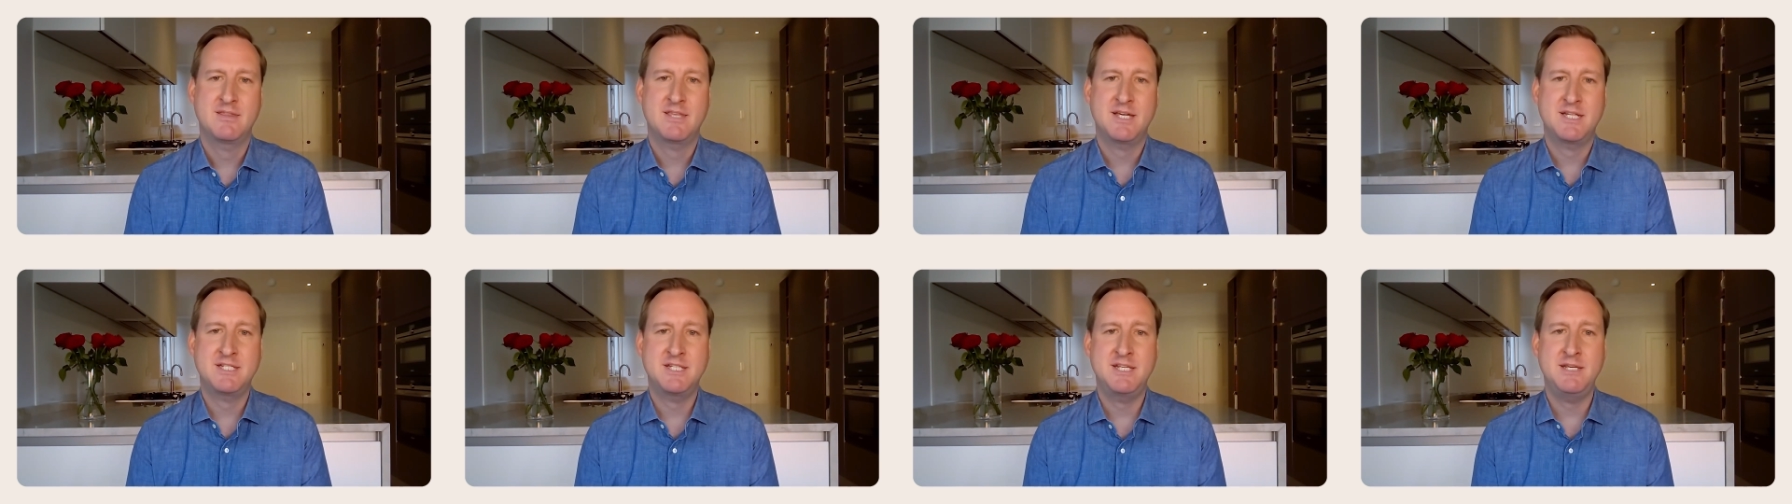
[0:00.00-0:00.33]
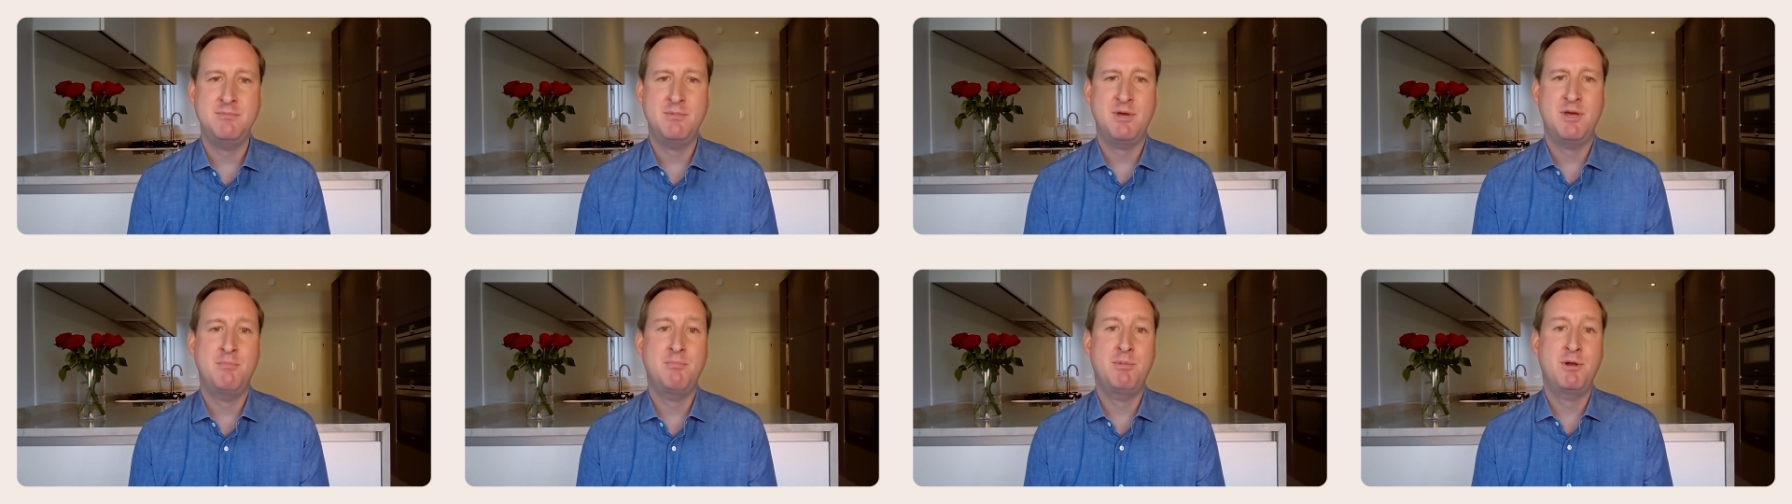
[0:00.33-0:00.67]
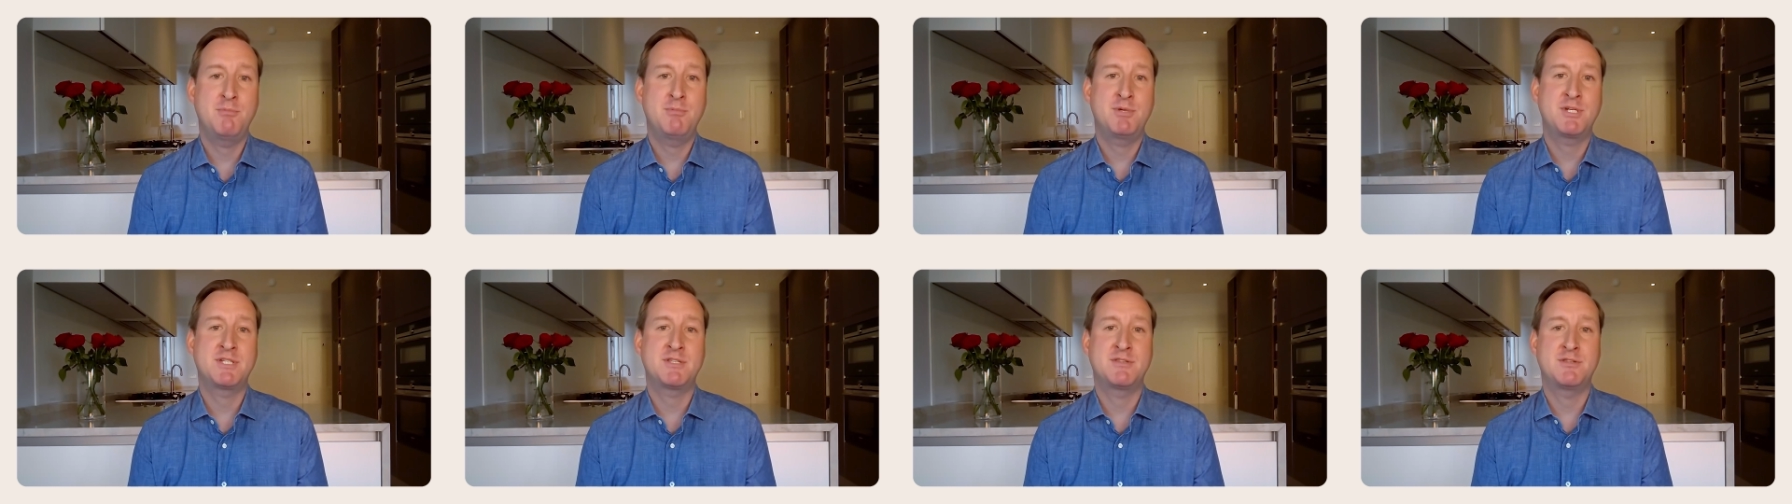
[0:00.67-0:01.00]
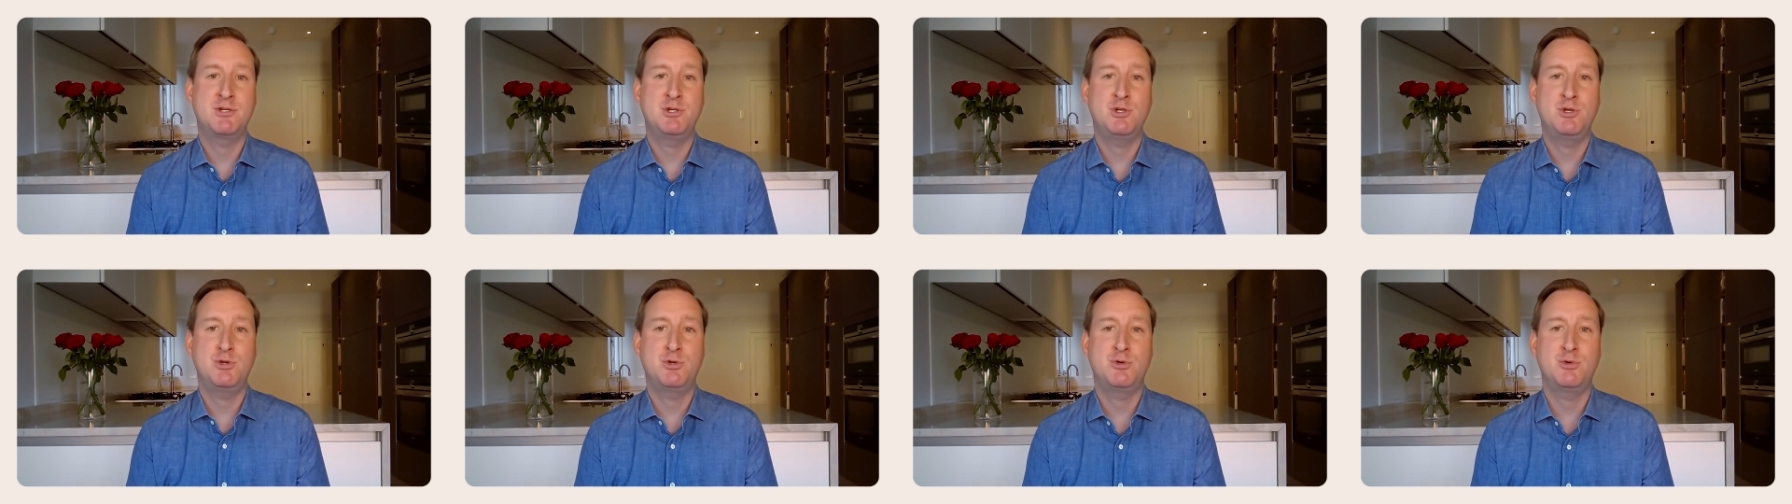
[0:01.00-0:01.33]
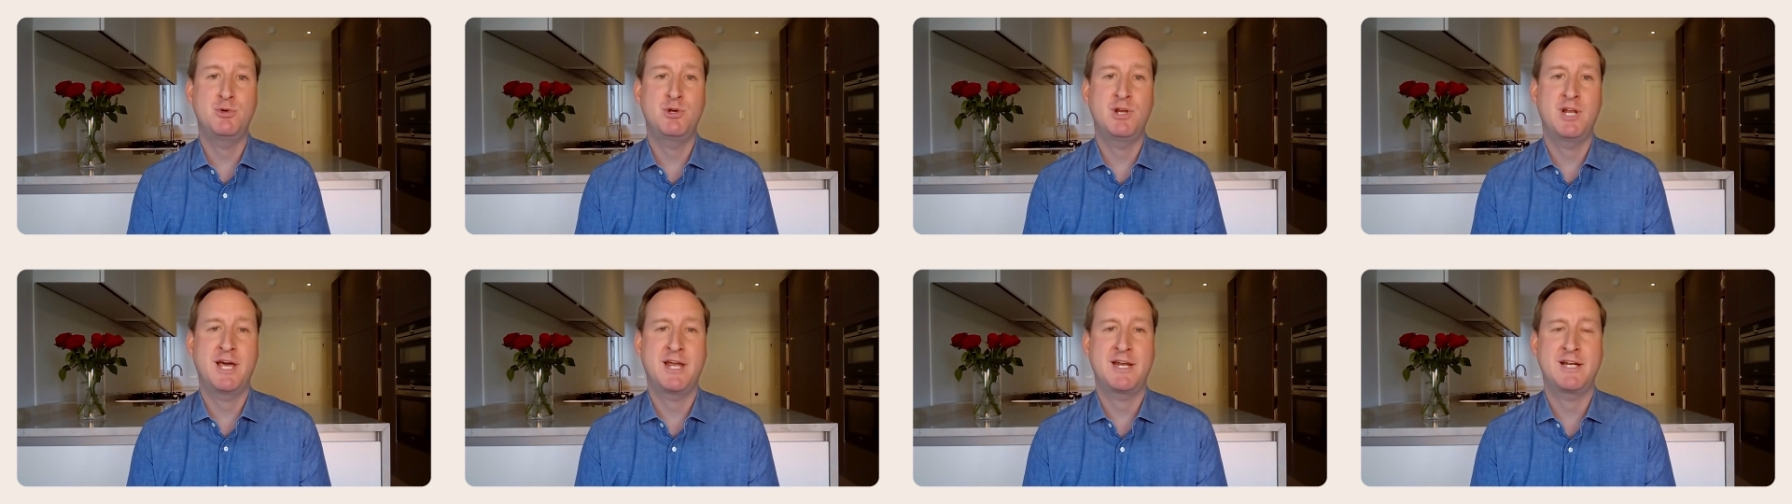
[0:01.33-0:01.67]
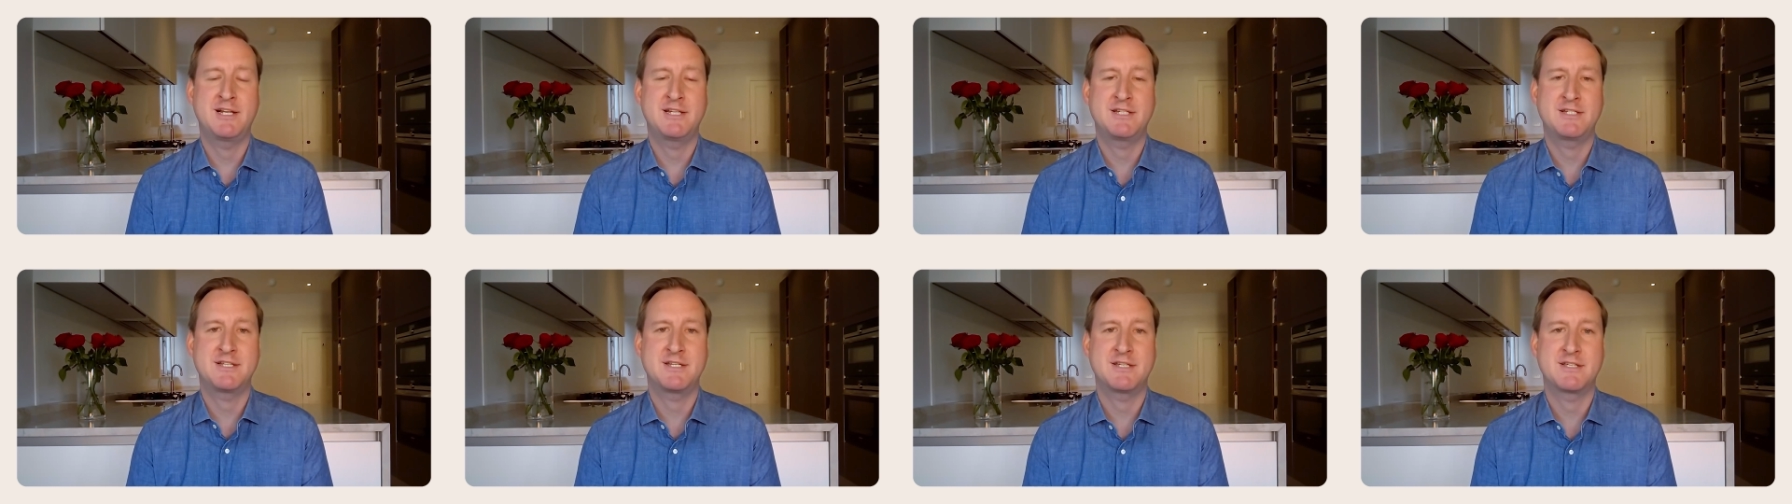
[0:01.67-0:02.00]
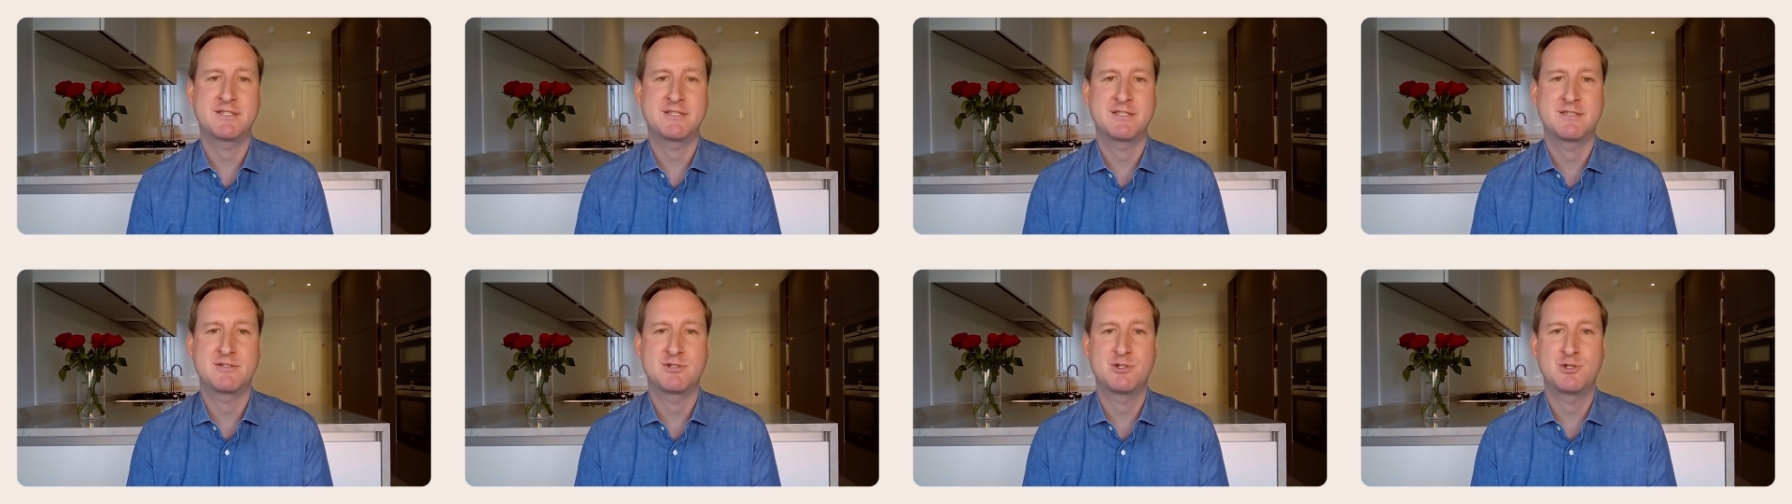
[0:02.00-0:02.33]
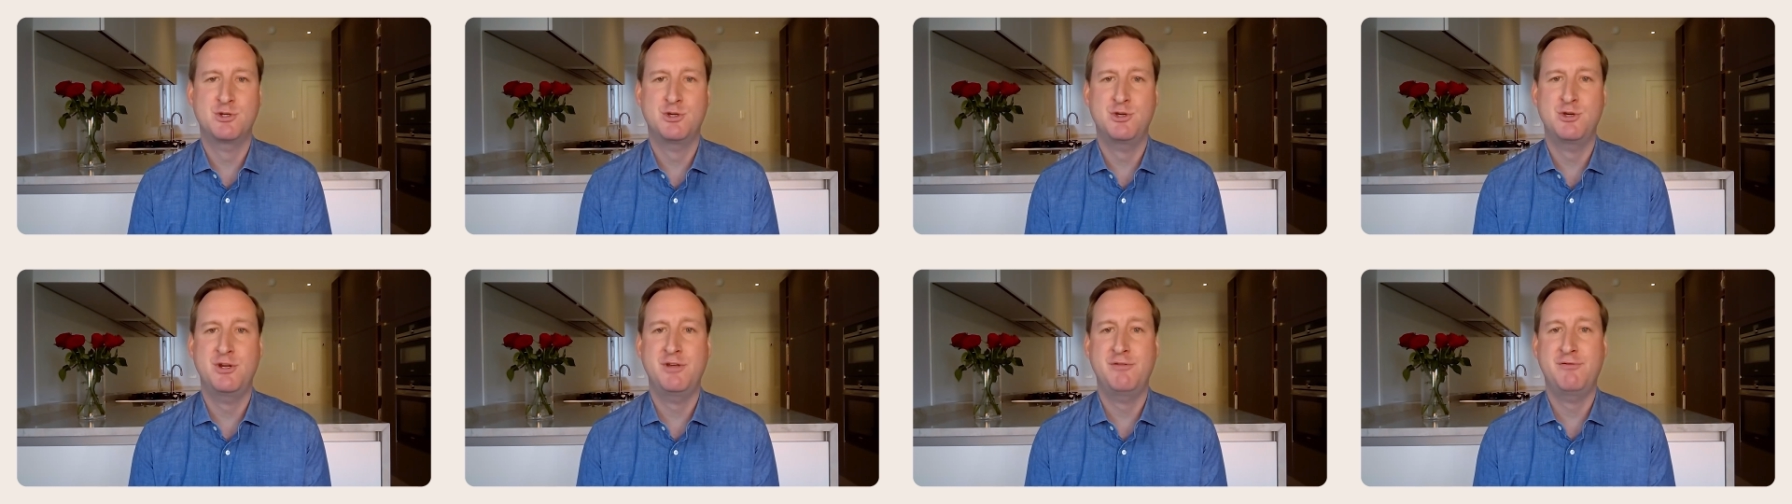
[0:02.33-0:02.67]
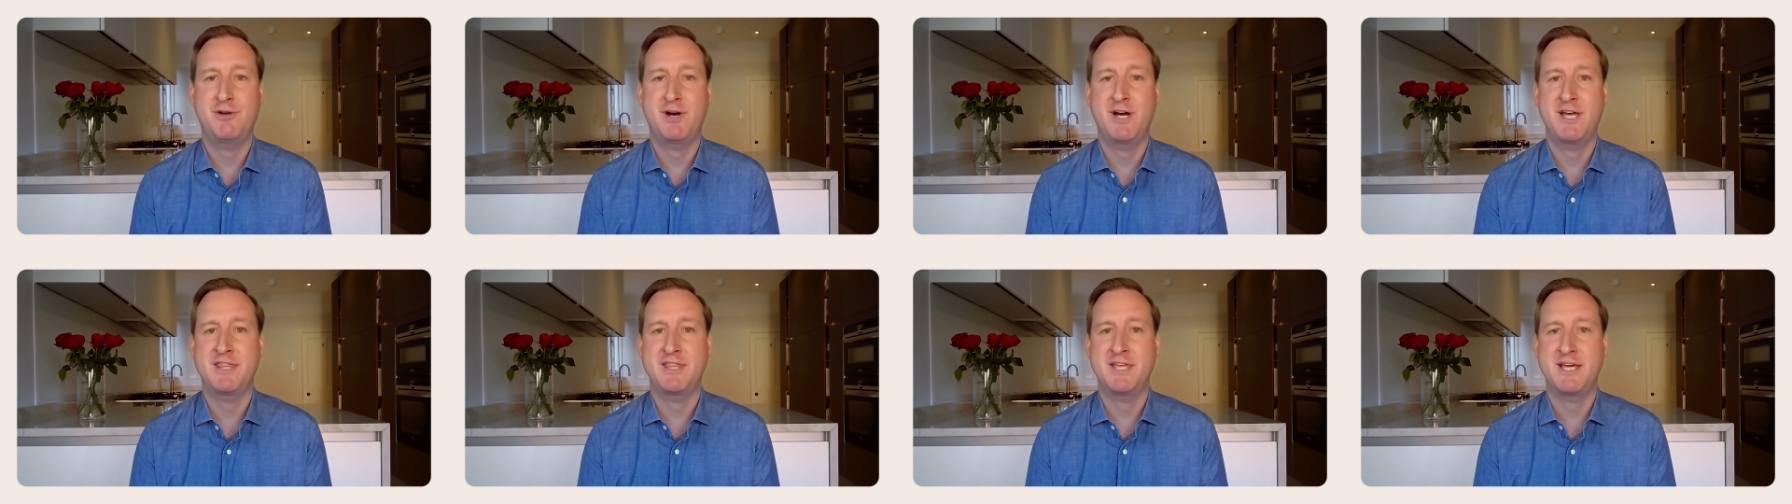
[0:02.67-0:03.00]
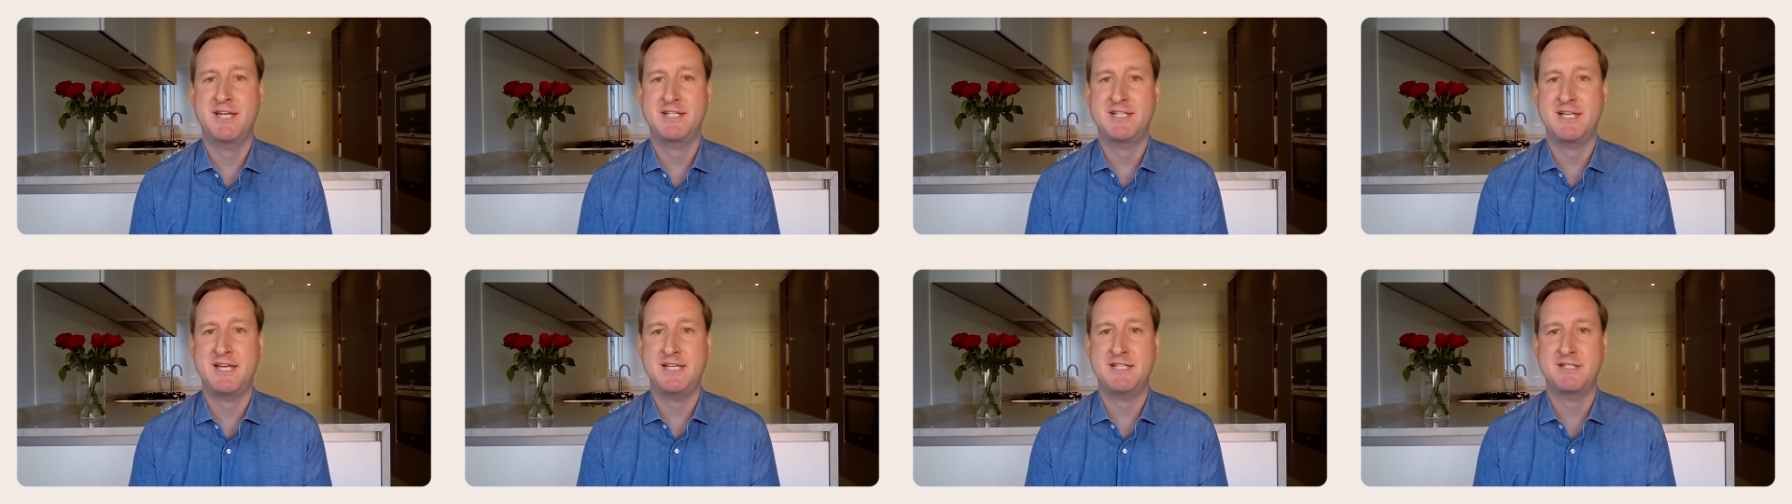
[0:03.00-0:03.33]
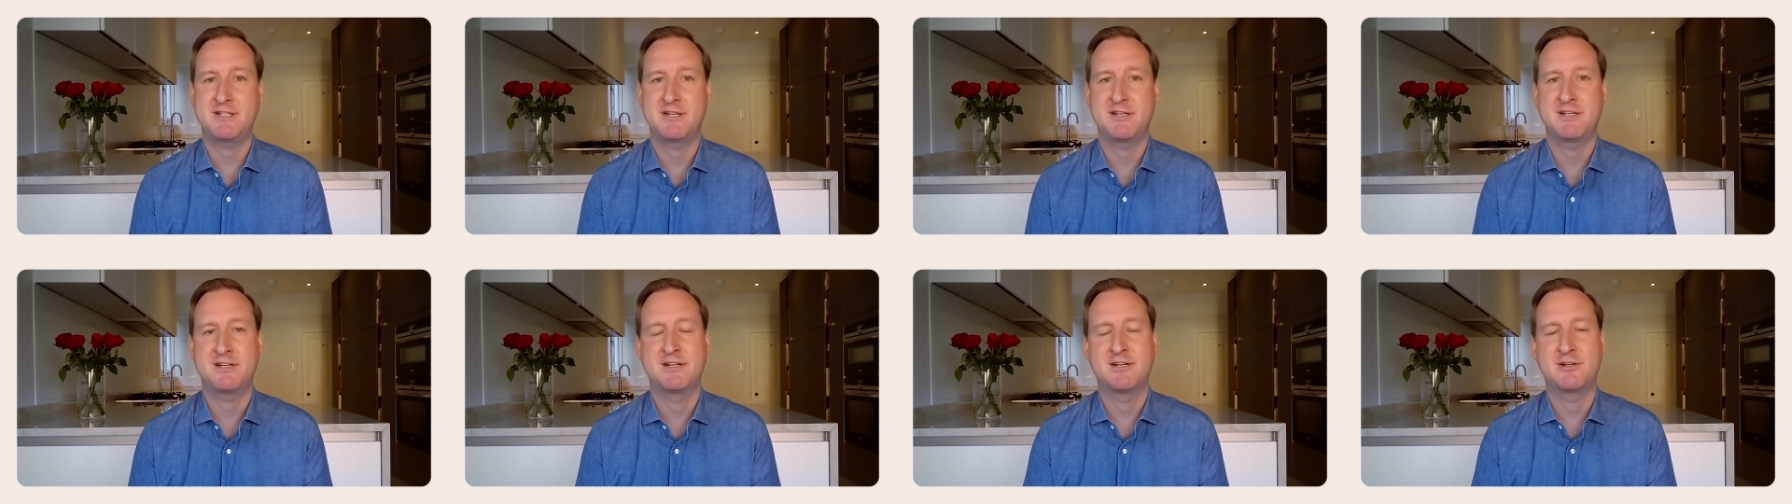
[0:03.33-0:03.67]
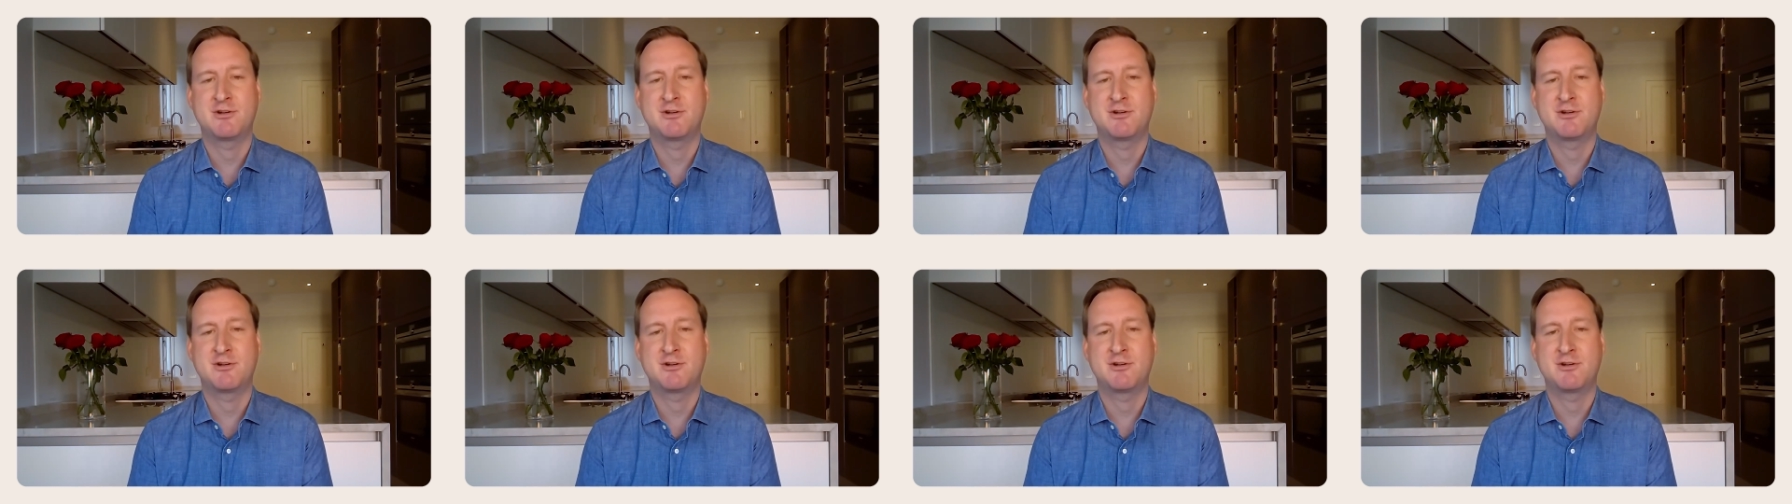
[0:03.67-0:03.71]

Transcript: Their team implemented the new Google Analytics to unify their data